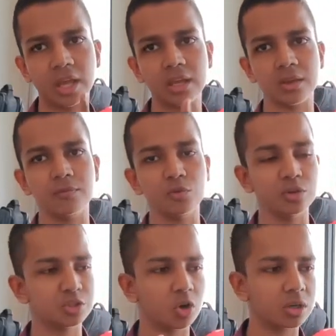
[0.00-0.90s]
I give you
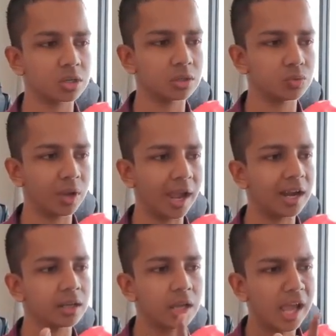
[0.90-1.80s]
a shortcut to
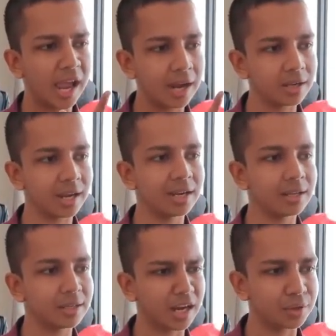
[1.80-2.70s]
add a
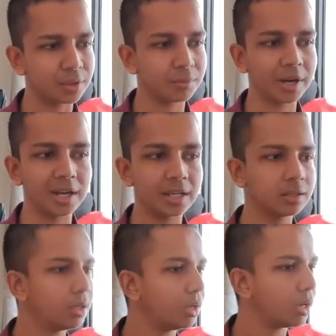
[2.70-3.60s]
heading, add a
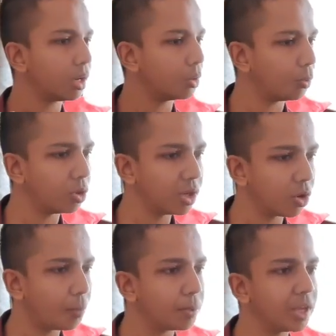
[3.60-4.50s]
subheading, a body
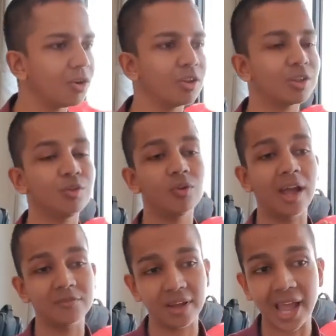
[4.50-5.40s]
copy. Also, you
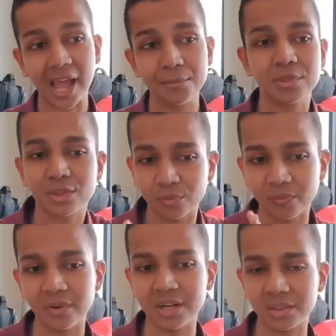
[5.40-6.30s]
have apps. So we
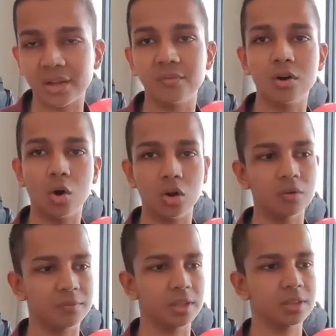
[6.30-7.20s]
will discover all
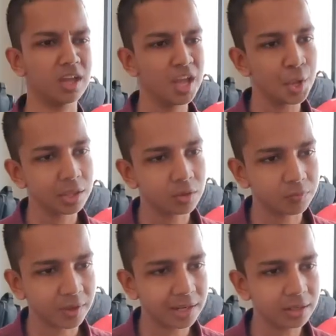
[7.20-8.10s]
of this.
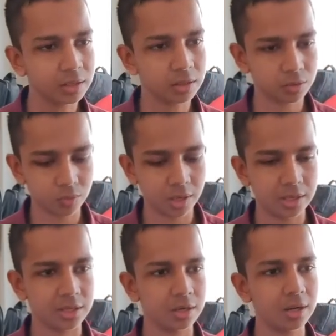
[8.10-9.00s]
So
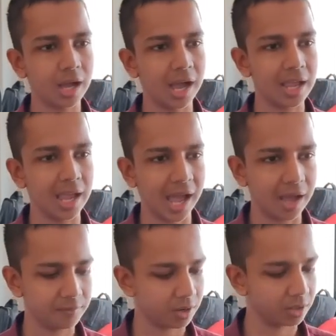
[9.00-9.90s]
here I
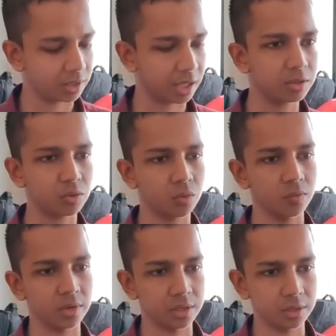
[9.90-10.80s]
have a text
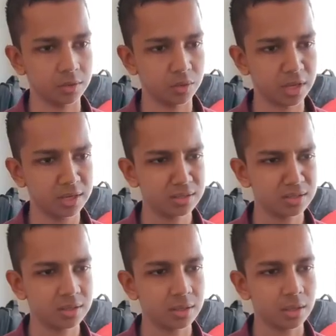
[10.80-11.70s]
over here. Okay.
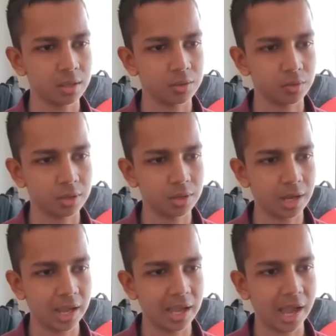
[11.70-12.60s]
So here
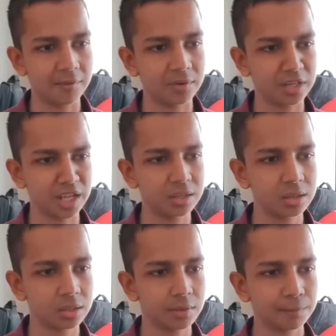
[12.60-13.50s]
I have a
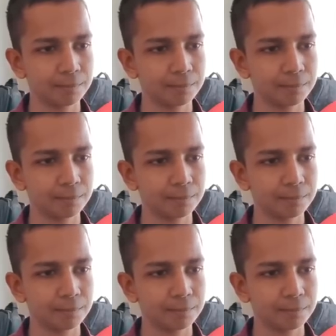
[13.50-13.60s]
text.